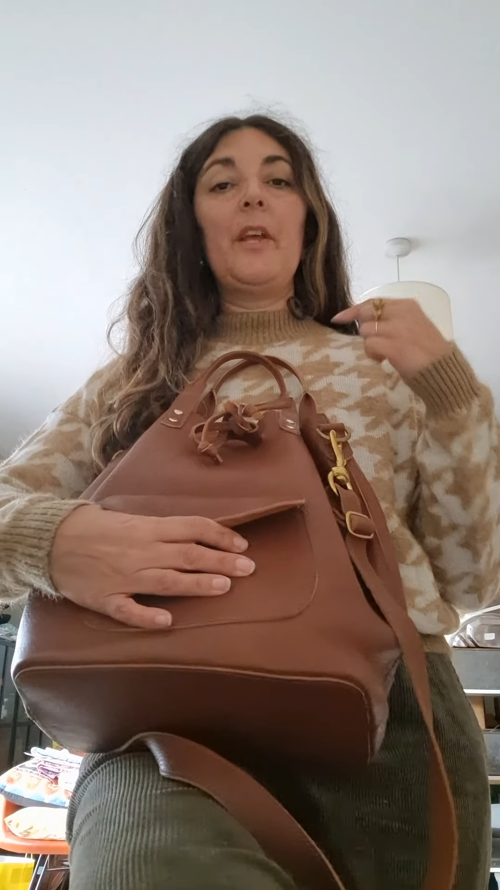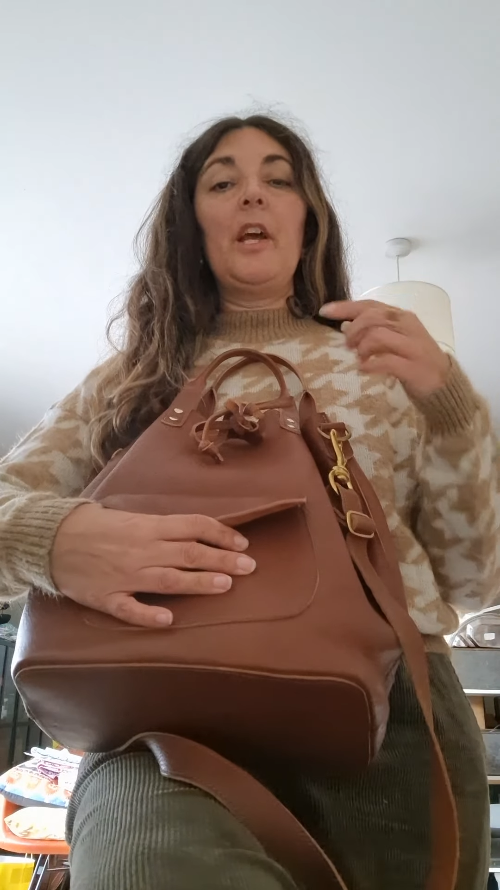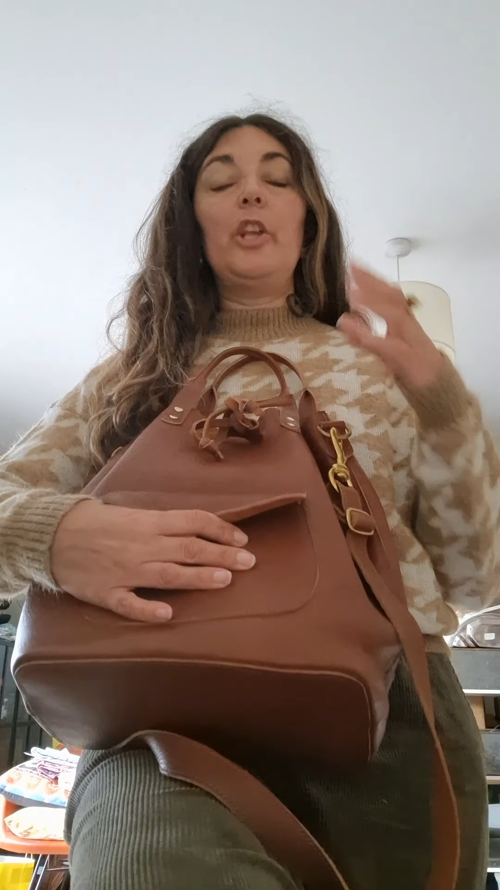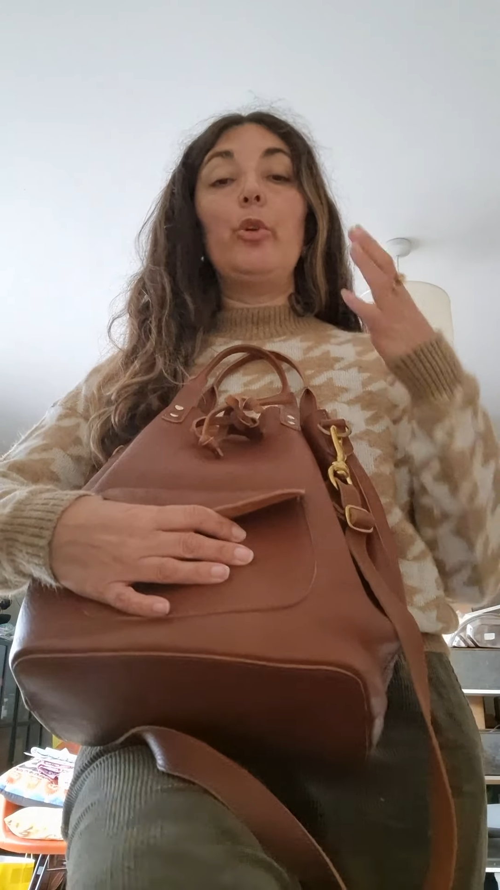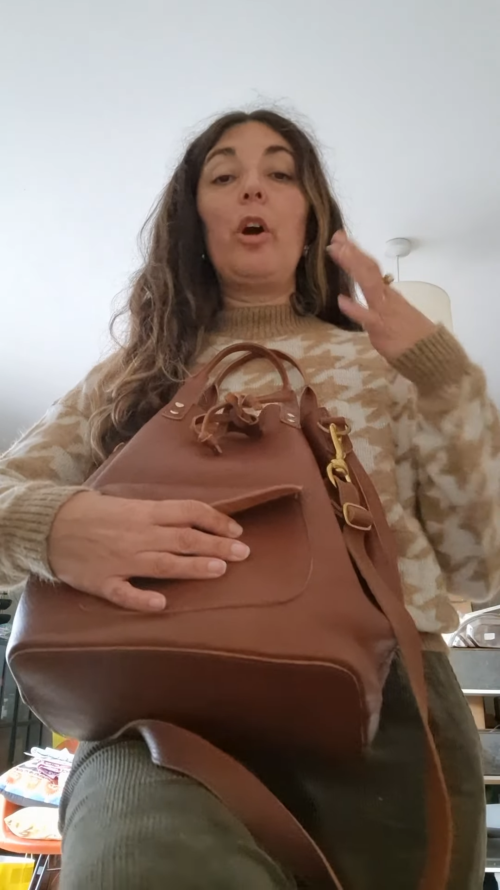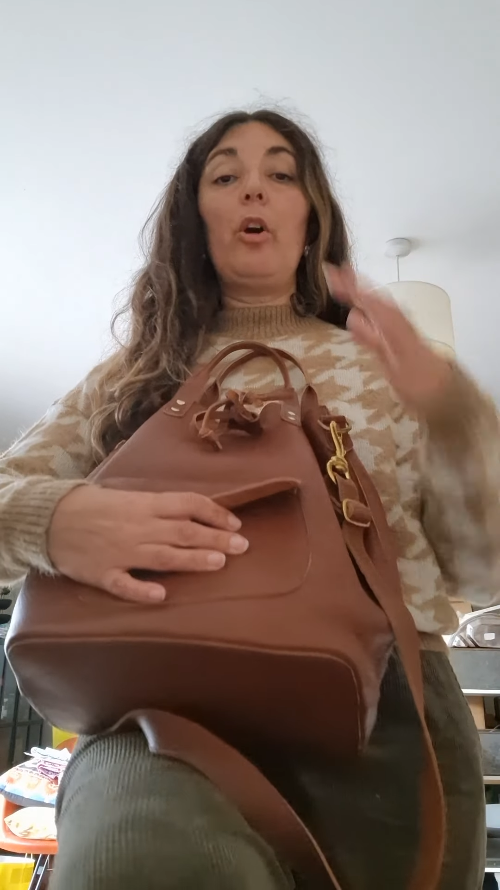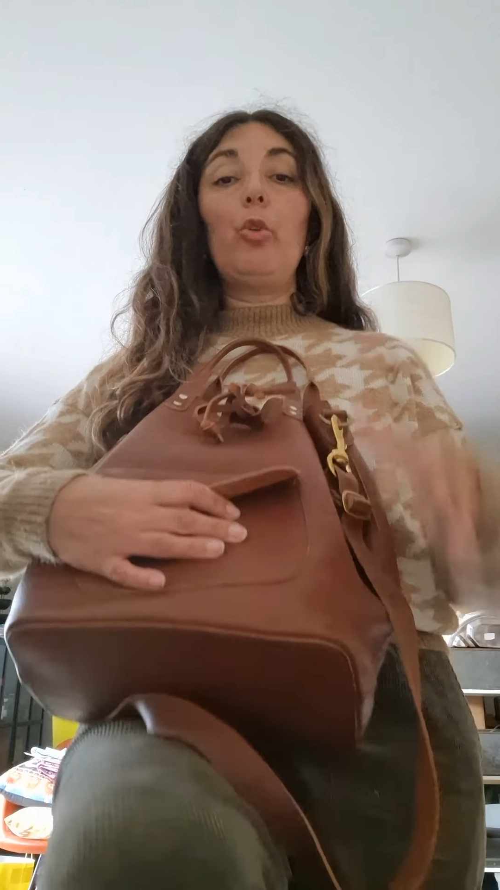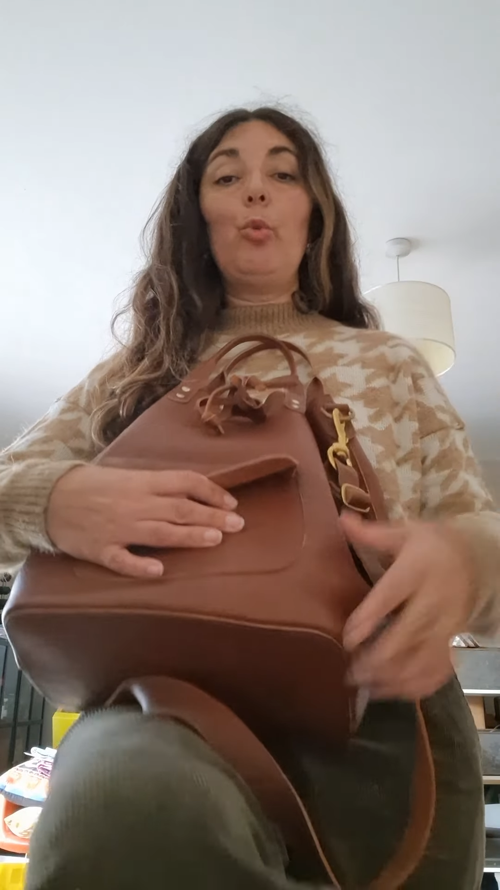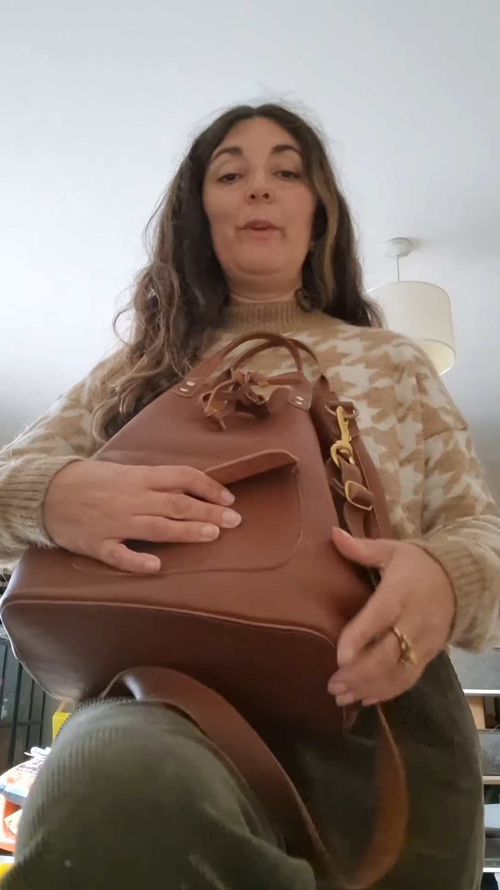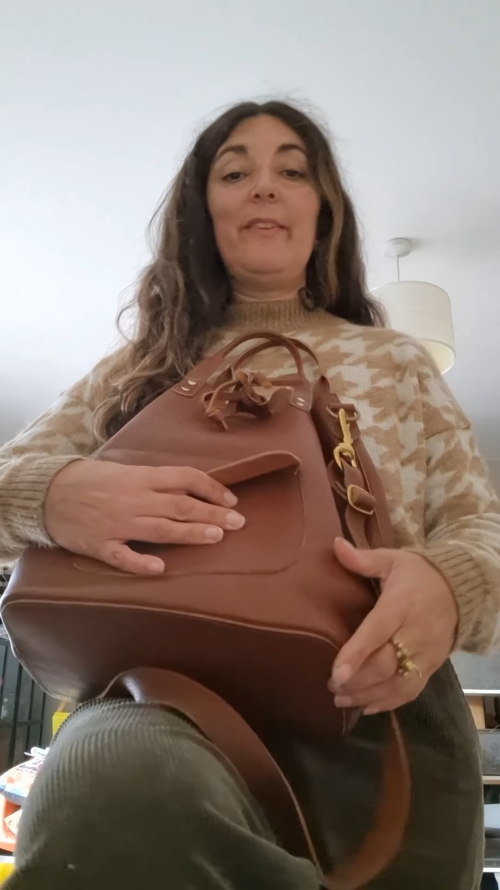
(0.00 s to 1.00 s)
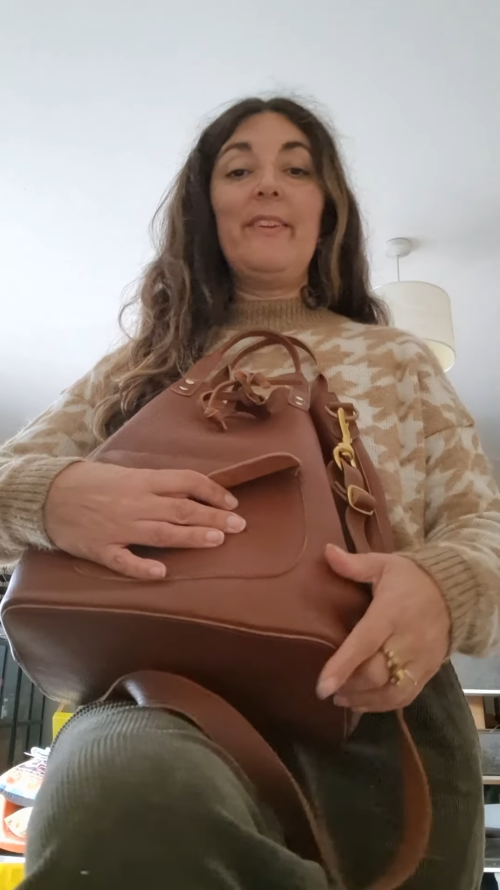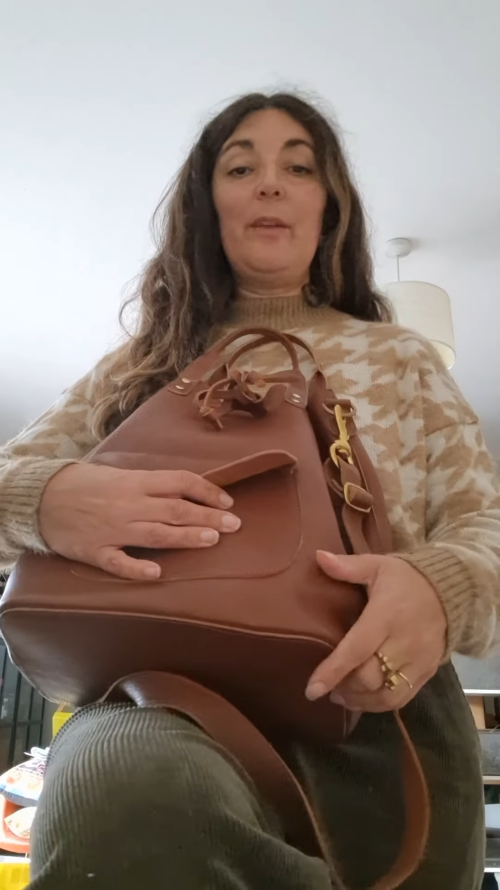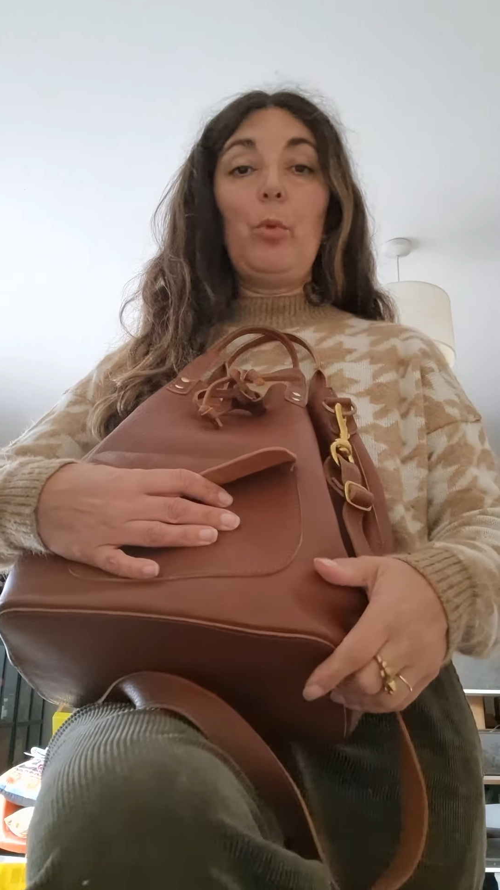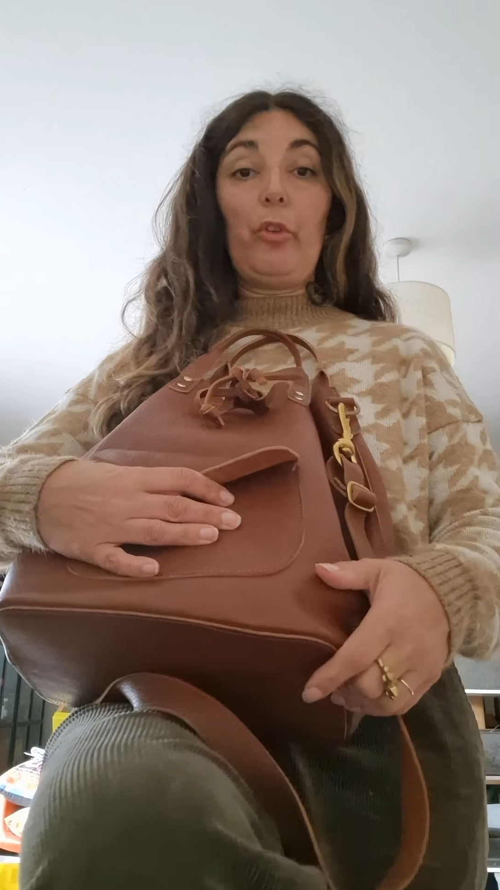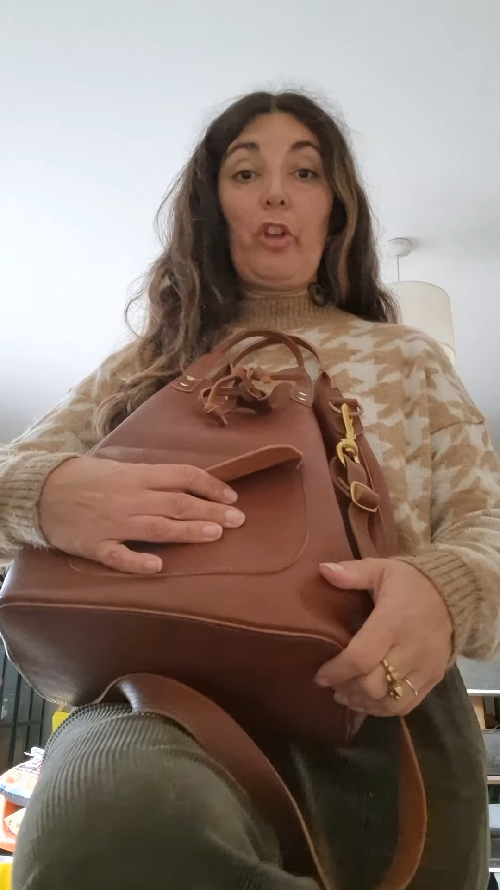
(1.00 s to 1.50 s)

and you can't always see what's